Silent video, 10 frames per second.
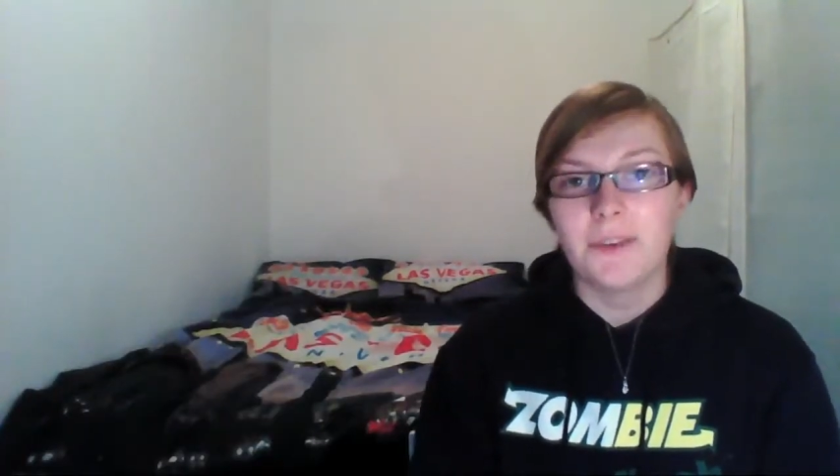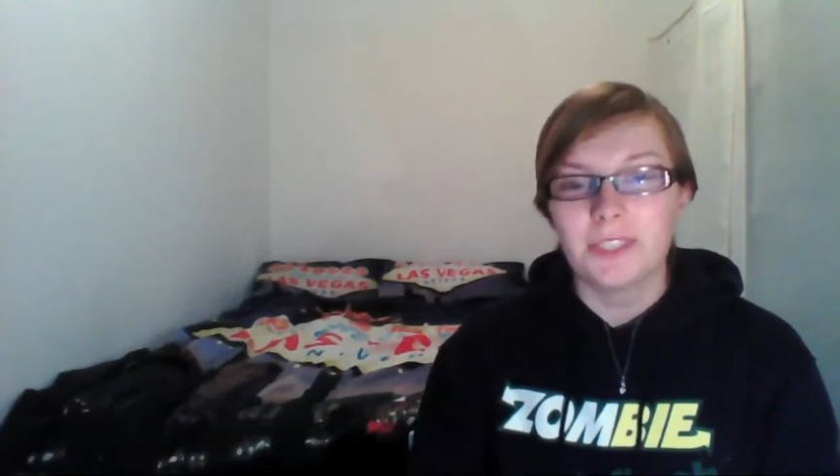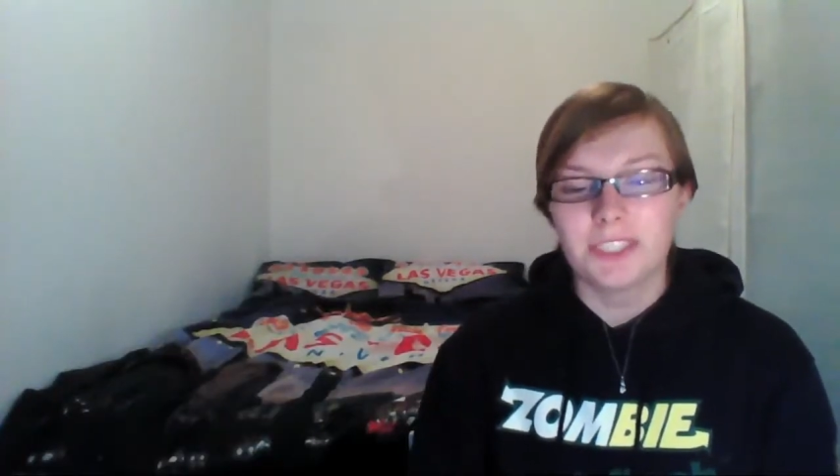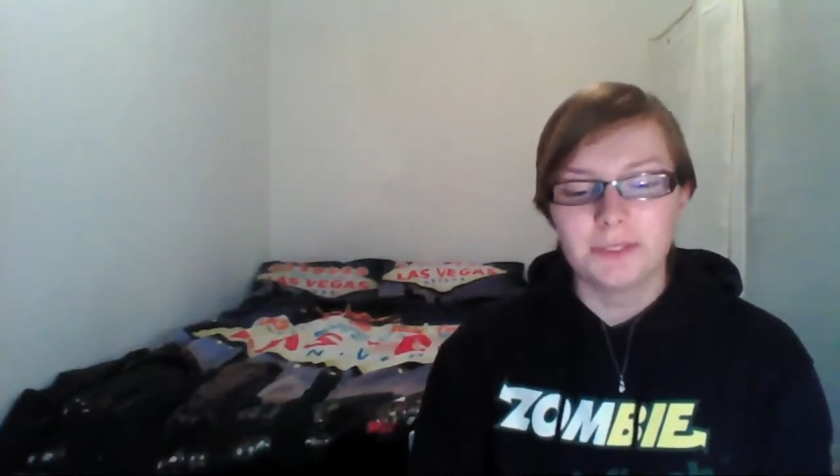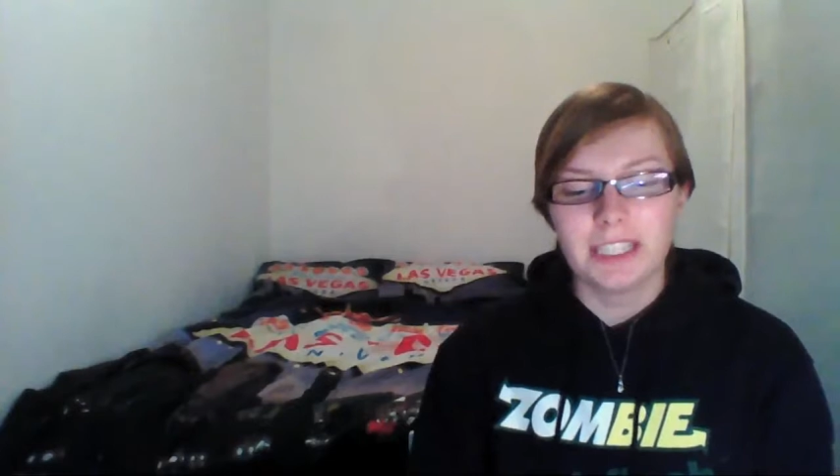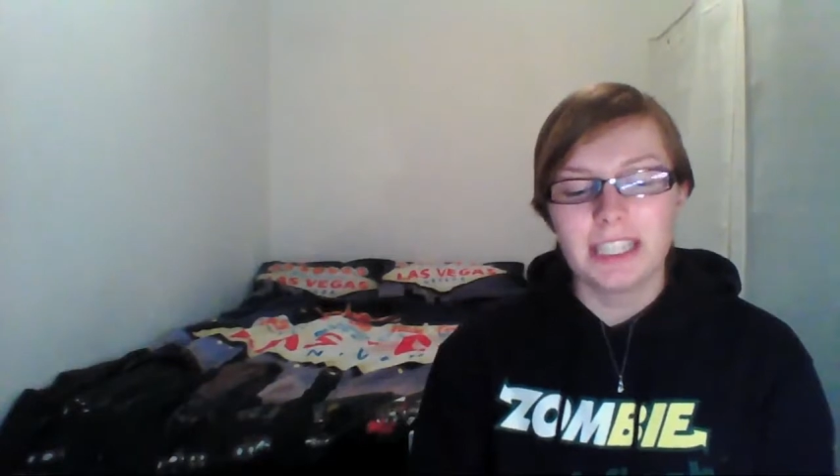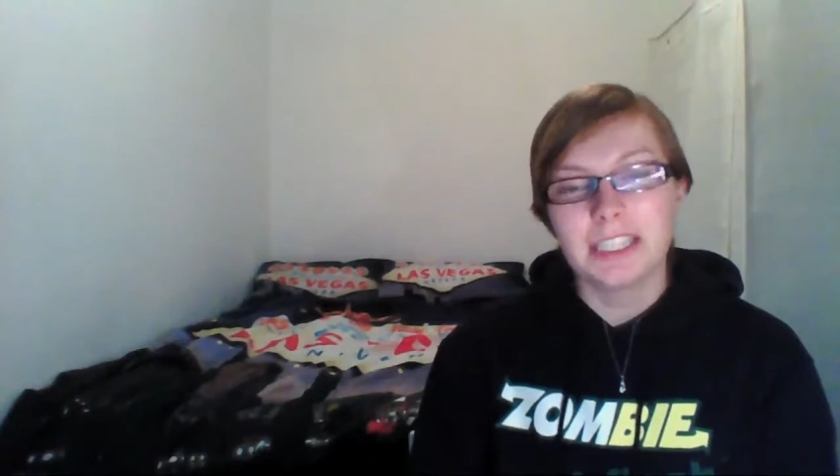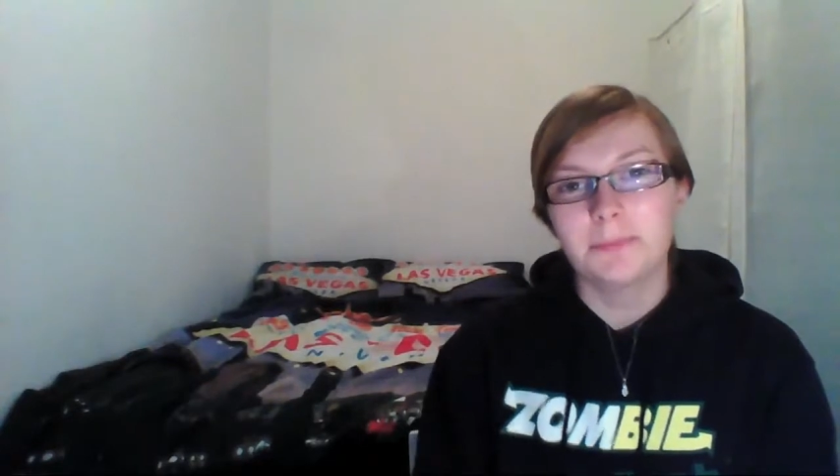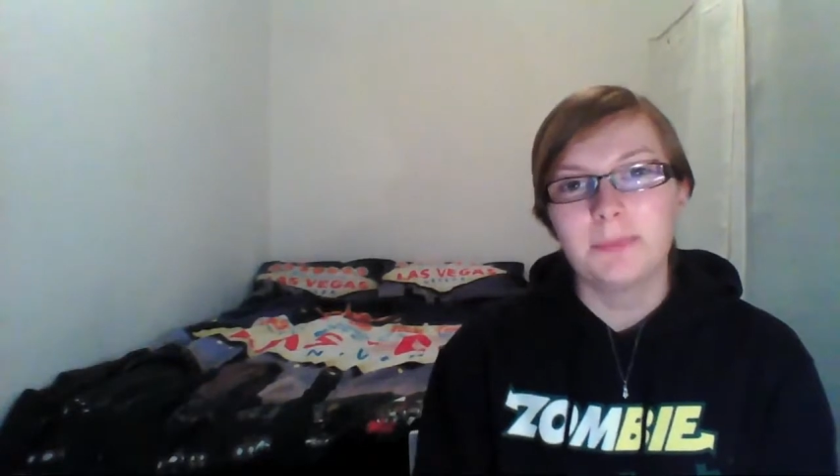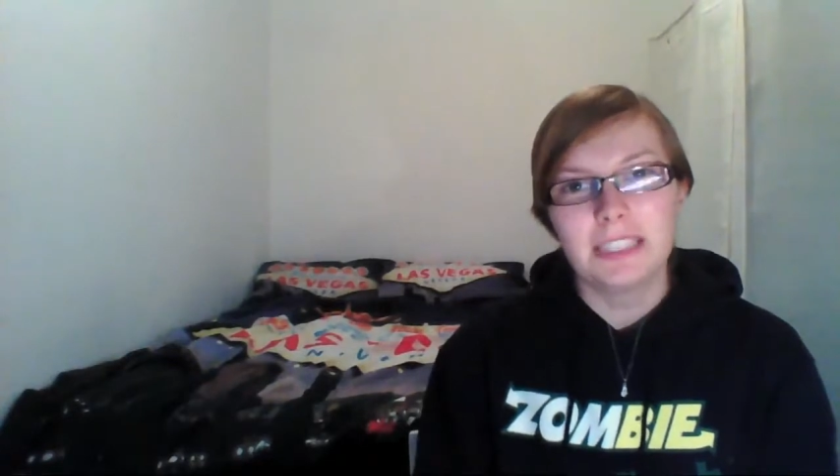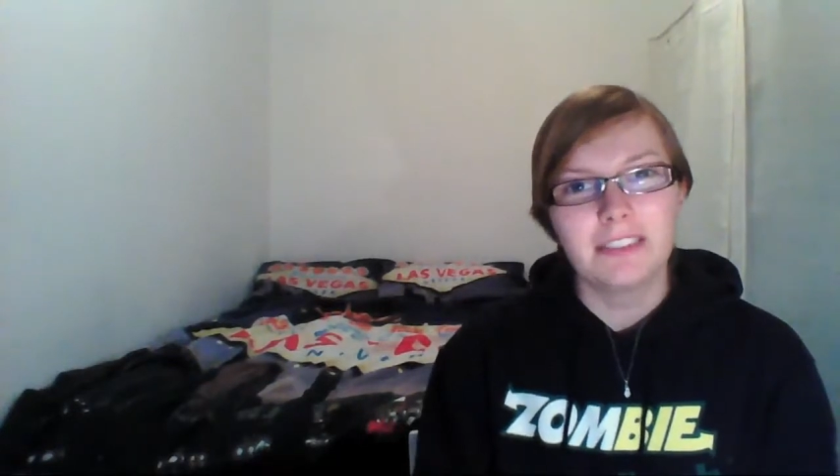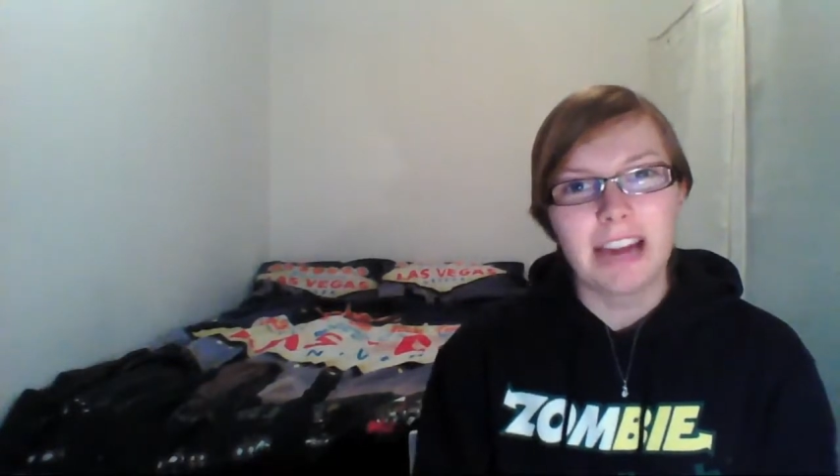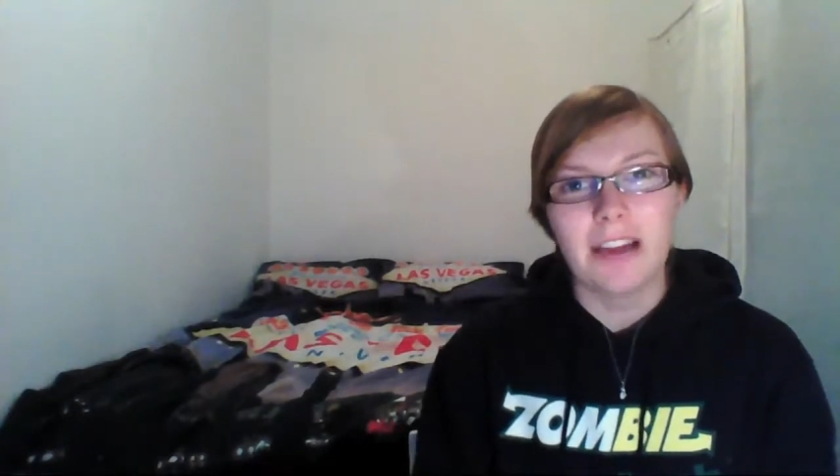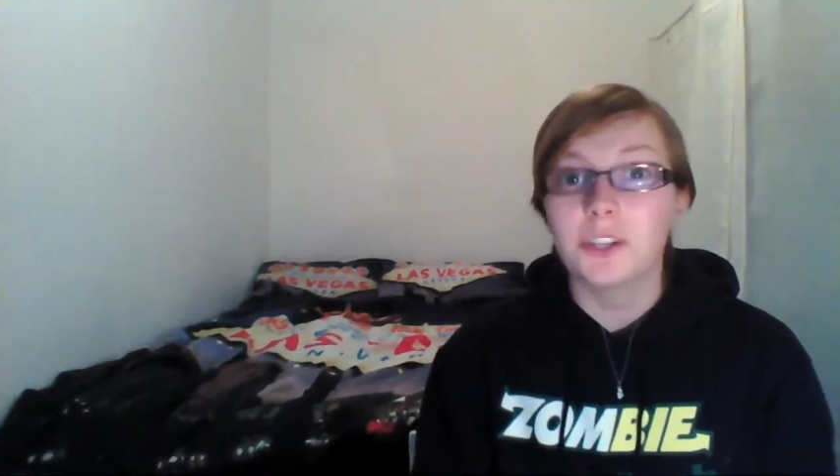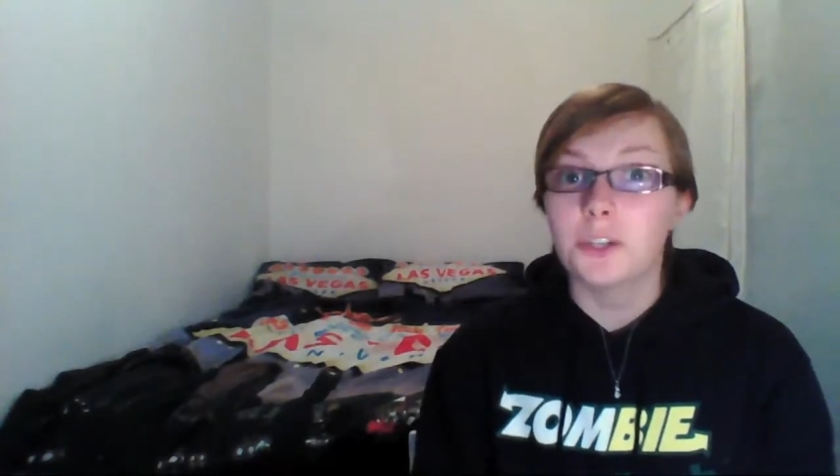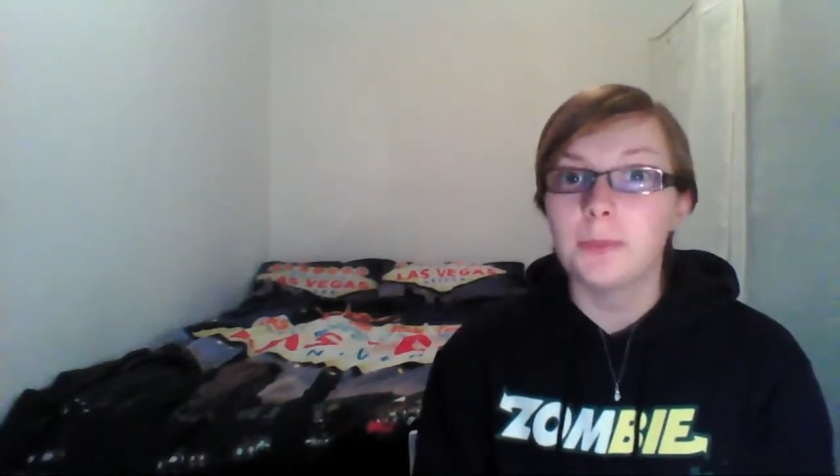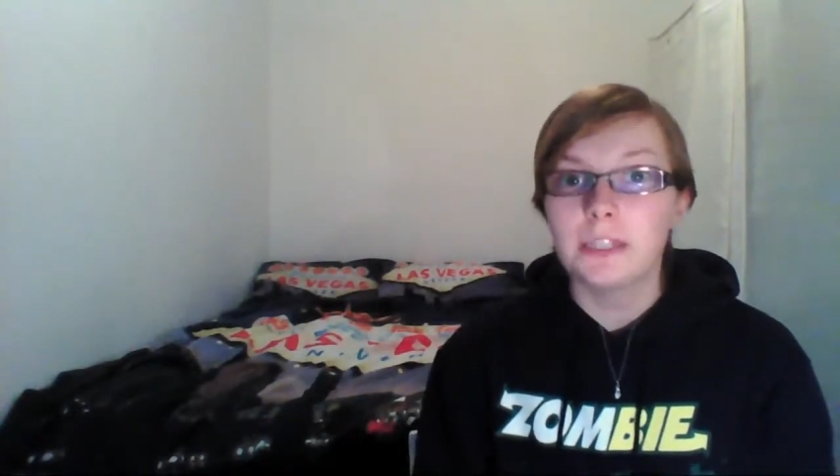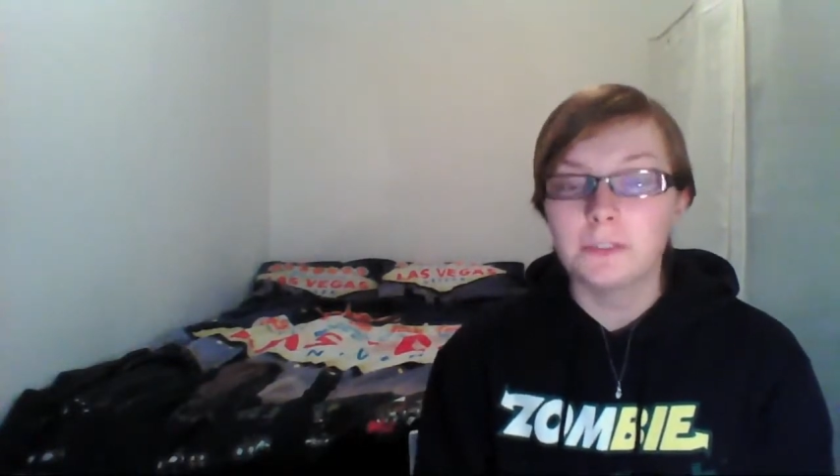It's something that's been around or been